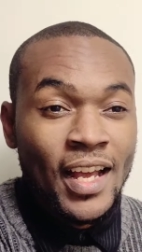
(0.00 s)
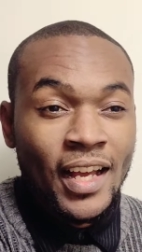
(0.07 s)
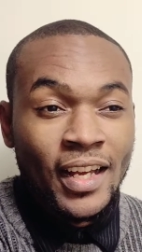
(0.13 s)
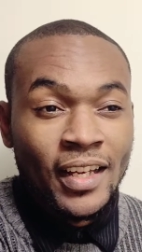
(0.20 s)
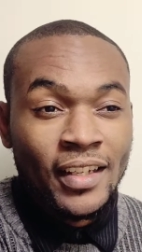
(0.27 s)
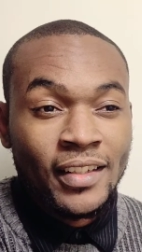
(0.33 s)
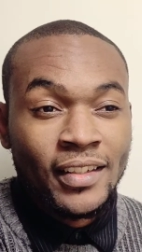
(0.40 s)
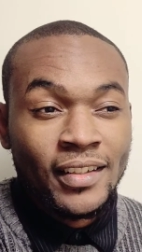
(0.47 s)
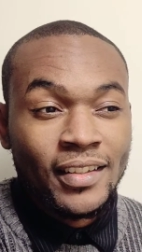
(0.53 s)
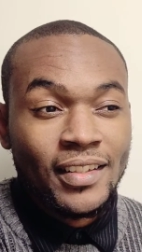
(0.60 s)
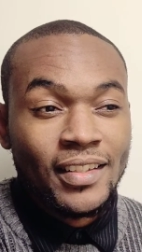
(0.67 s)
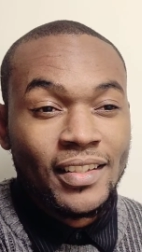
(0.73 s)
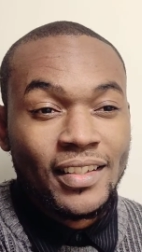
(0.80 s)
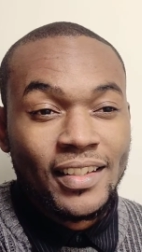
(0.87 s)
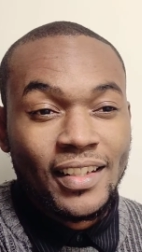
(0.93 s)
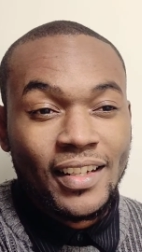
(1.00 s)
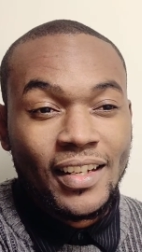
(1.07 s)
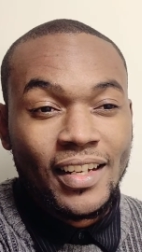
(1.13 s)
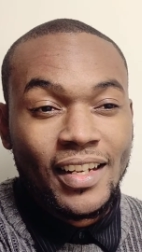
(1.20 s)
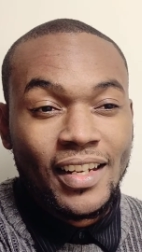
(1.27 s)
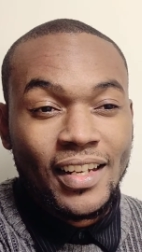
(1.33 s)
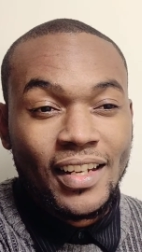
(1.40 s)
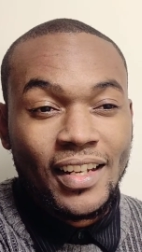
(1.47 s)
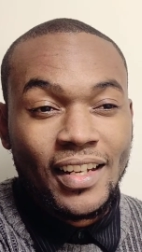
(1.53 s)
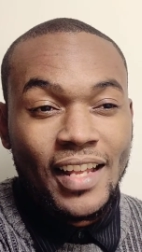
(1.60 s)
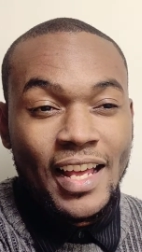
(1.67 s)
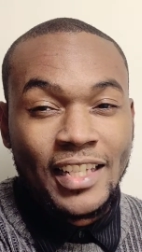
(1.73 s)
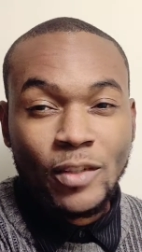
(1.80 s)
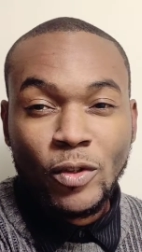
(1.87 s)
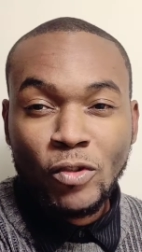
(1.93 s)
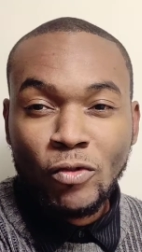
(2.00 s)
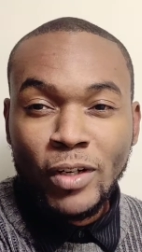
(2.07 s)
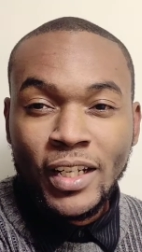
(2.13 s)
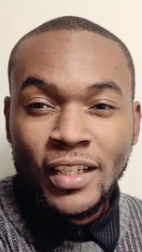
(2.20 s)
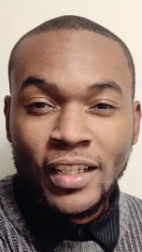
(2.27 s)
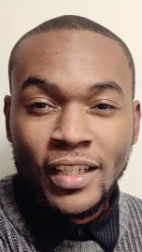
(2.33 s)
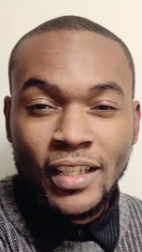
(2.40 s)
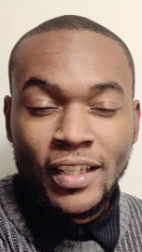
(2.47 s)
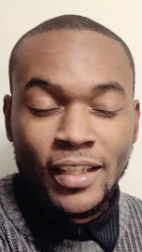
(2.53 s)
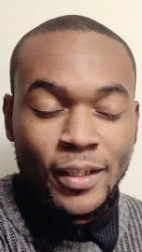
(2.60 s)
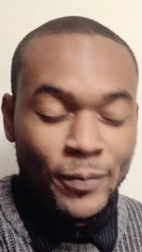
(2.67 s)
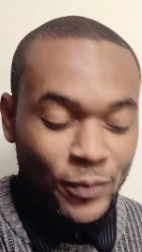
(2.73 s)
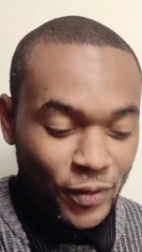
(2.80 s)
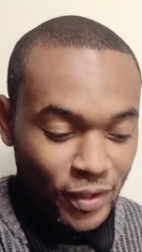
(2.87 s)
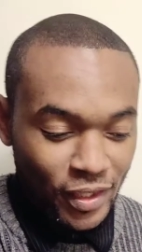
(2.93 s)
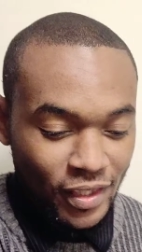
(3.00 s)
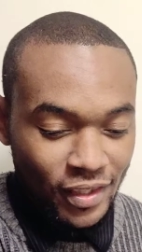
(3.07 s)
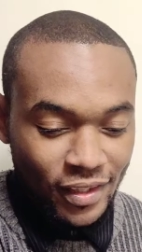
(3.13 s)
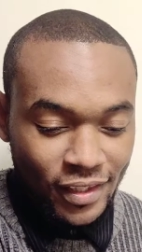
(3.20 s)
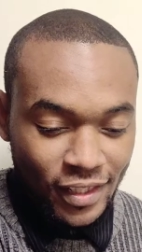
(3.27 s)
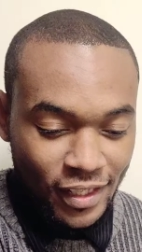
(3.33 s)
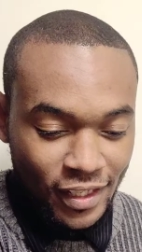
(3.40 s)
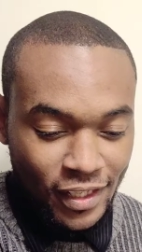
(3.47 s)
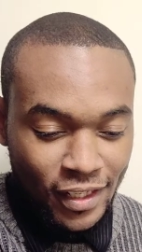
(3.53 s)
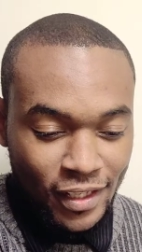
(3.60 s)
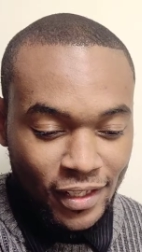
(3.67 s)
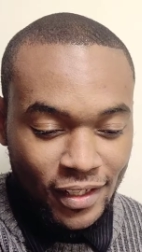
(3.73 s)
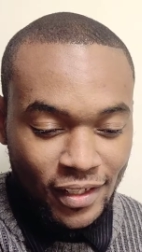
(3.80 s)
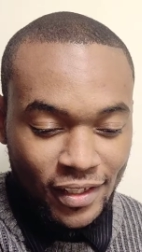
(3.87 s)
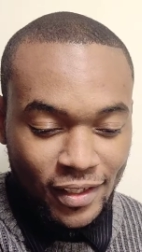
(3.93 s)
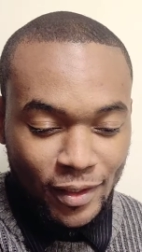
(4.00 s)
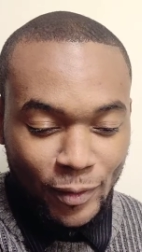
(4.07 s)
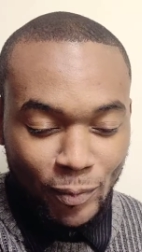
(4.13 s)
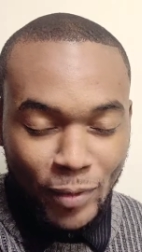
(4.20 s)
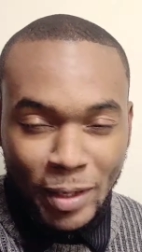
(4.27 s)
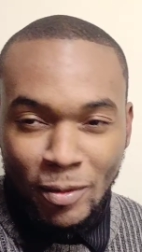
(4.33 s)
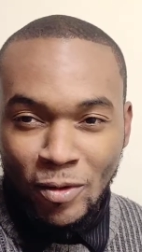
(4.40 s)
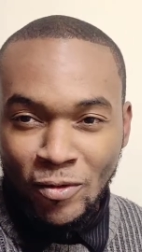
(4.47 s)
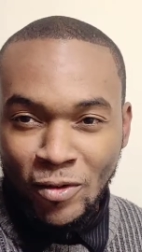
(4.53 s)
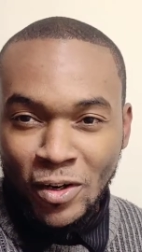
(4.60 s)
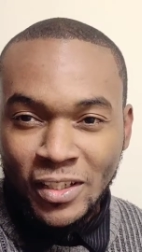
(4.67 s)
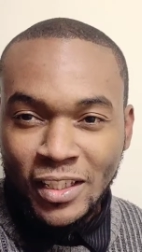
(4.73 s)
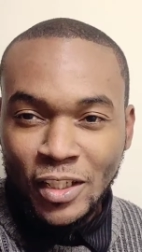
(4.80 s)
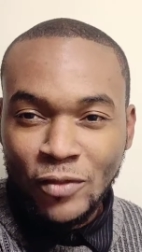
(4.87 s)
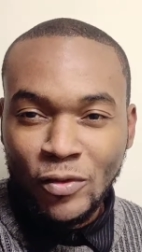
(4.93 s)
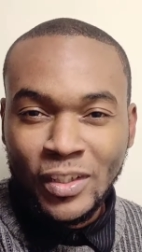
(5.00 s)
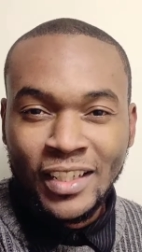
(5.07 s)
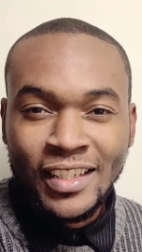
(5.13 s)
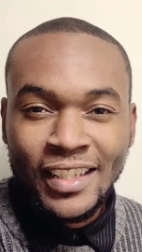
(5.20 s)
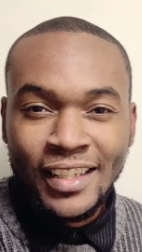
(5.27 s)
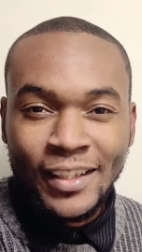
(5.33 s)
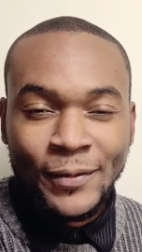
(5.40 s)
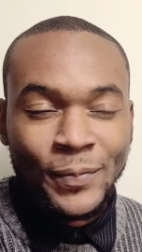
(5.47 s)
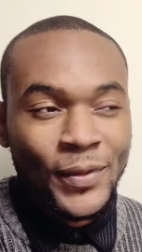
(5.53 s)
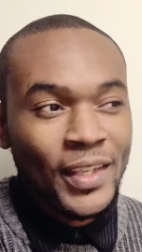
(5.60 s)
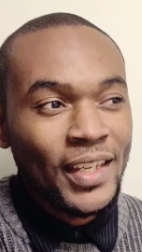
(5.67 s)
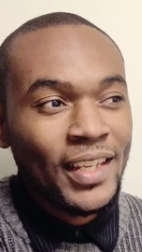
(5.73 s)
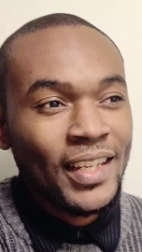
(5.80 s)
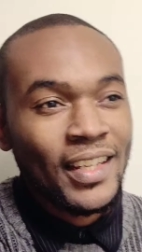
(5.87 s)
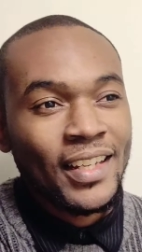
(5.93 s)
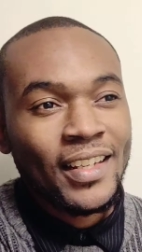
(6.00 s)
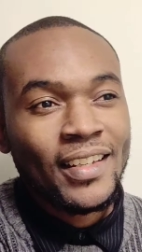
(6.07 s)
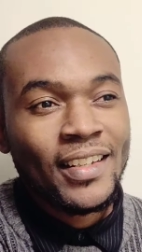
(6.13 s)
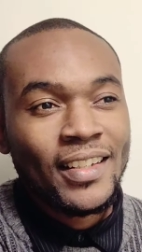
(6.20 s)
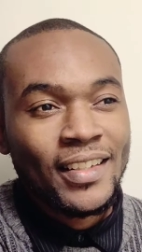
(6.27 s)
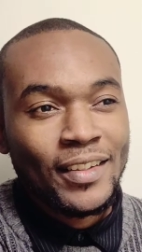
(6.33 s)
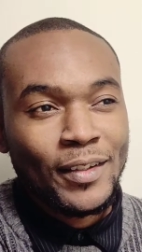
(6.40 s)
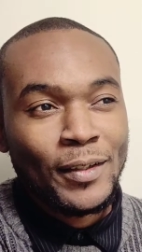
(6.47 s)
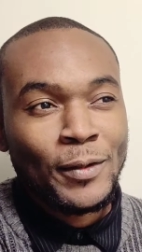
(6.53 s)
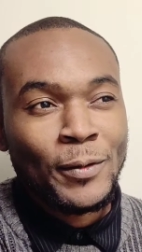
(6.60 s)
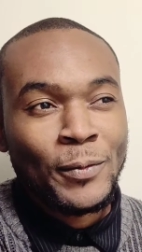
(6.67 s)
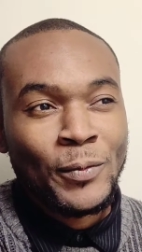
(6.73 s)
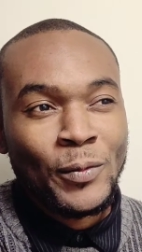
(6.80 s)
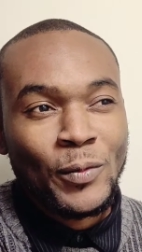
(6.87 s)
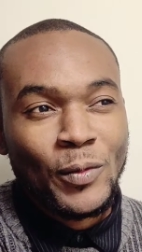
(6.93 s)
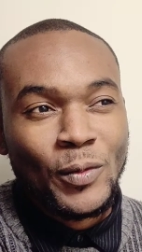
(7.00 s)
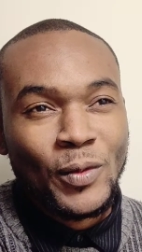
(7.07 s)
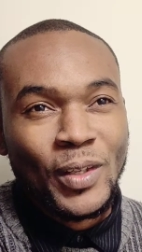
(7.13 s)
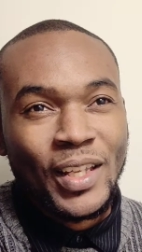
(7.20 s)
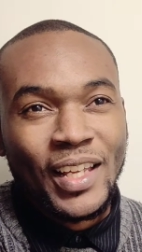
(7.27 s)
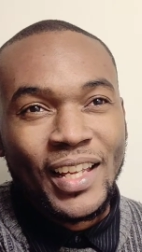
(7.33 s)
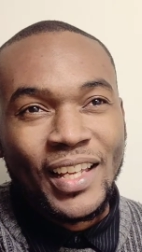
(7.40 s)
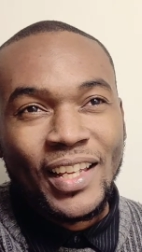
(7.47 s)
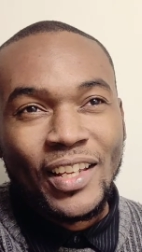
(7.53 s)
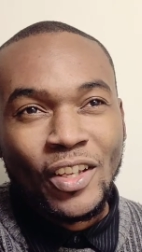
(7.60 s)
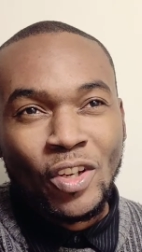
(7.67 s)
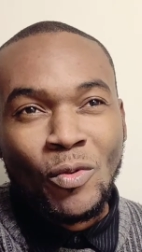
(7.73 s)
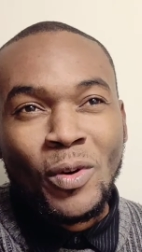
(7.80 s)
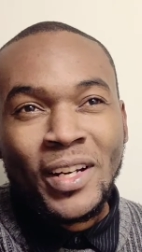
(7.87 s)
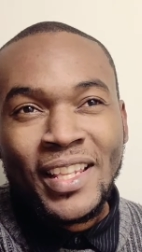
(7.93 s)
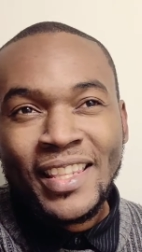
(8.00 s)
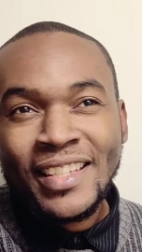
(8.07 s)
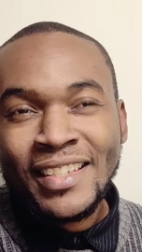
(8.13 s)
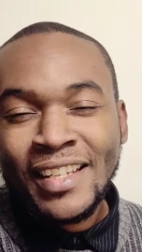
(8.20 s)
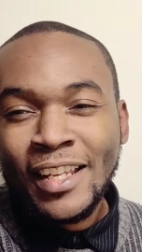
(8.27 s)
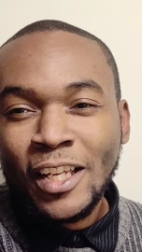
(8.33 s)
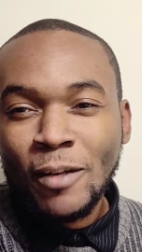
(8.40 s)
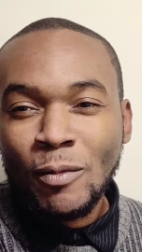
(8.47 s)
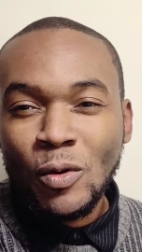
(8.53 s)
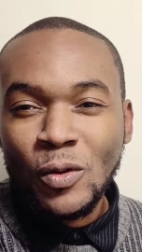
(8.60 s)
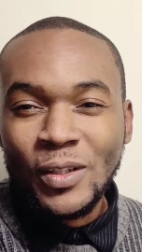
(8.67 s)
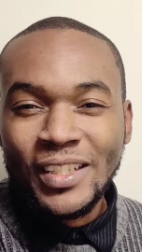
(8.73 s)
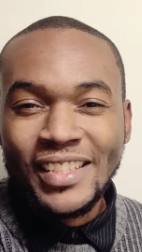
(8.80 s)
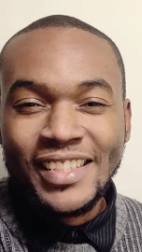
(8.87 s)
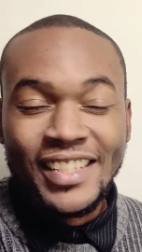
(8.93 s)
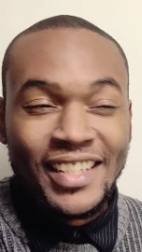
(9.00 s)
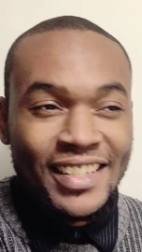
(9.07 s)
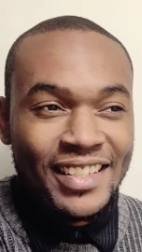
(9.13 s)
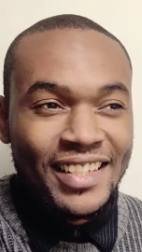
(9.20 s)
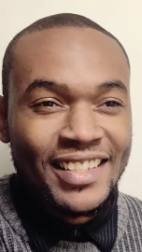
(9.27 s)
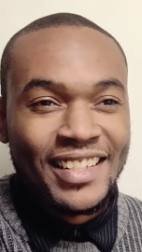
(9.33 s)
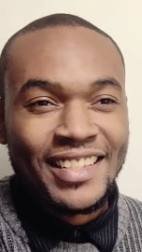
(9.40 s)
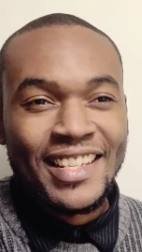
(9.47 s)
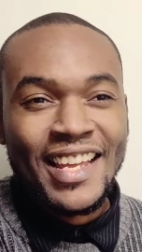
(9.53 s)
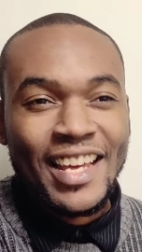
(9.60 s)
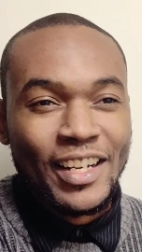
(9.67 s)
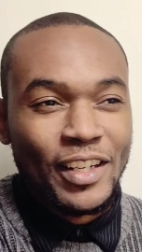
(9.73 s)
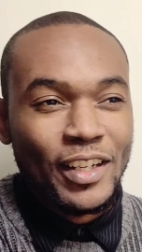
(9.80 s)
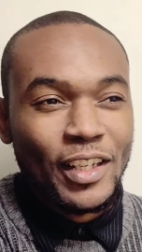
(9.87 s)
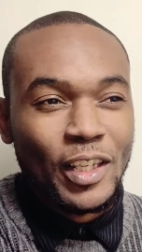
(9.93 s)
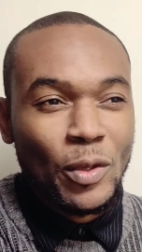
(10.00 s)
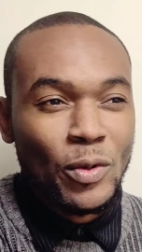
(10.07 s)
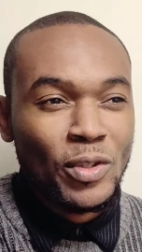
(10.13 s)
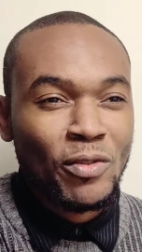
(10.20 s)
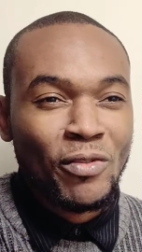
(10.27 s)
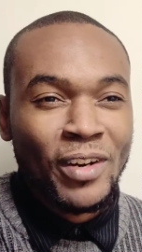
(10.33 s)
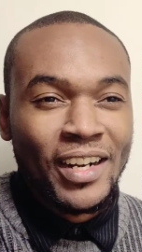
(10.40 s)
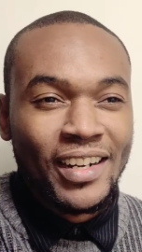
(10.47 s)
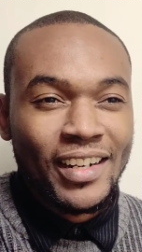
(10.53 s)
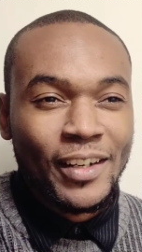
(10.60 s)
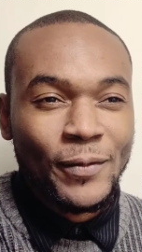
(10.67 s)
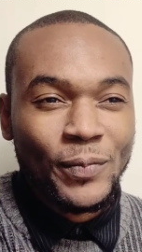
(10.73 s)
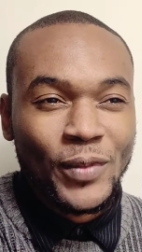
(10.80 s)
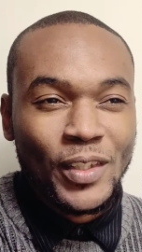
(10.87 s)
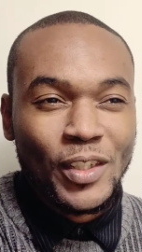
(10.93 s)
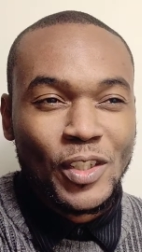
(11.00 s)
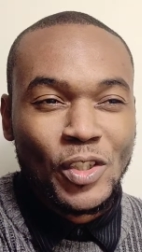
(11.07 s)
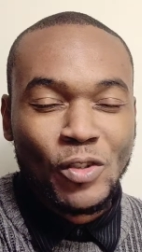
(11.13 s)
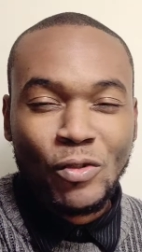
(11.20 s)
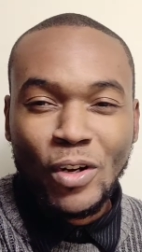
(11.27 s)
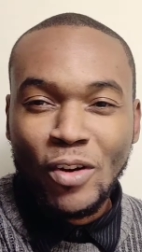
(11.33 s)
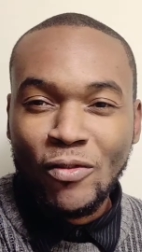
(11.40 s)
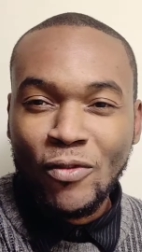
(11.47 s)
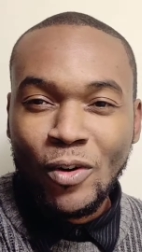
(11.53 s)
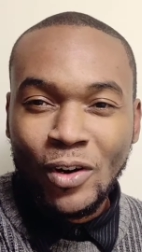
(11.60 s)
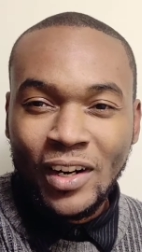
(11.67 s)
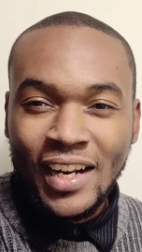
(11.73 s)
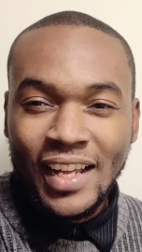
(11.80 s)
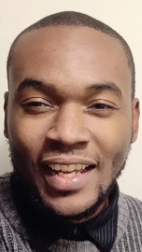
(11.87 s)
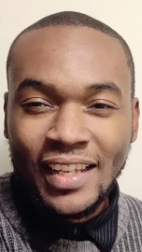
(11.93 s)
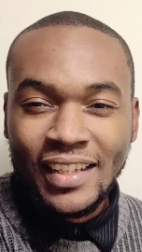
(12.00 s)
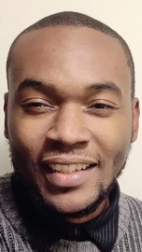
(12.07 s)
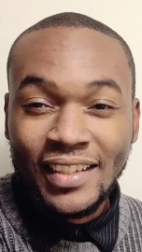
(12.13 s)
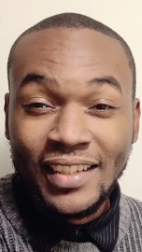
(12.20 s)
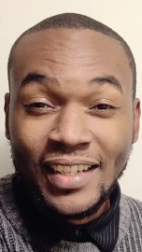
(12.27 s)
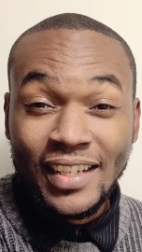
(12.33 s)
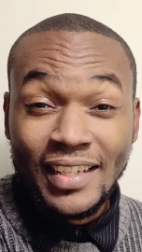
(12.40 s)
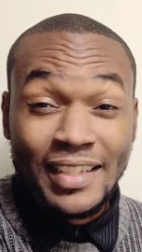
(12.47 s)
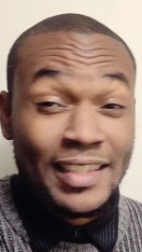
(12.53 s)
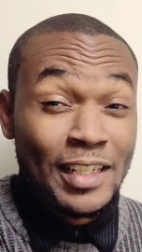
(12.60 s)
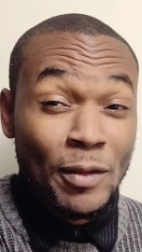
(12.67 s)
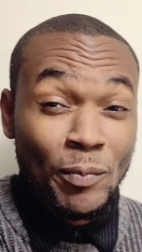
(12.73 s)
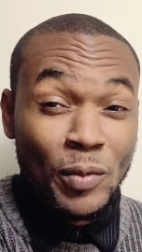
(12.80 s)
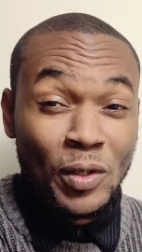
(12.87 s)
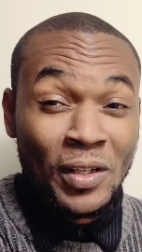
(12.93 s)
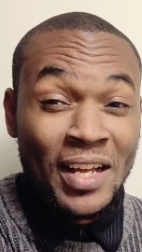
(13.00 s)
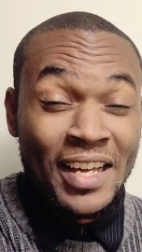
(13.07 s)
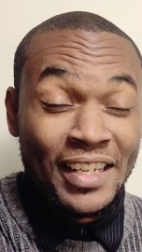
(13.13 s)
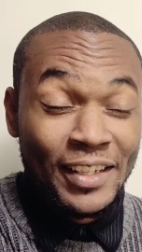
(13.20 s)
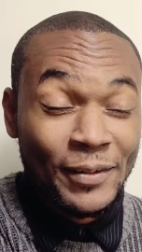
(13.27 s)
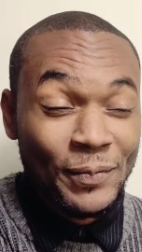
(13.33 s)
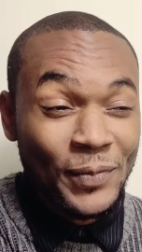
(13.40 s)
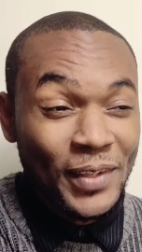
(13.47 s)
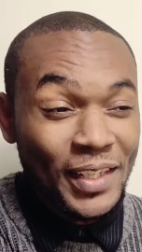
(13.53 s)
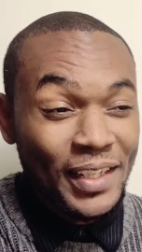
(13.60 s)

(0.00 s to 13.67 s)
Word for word: And as I was reading the the Bible verses for today, um, you know, one of the things I like about Jesus is that he was a very straightforward and, and simple guy.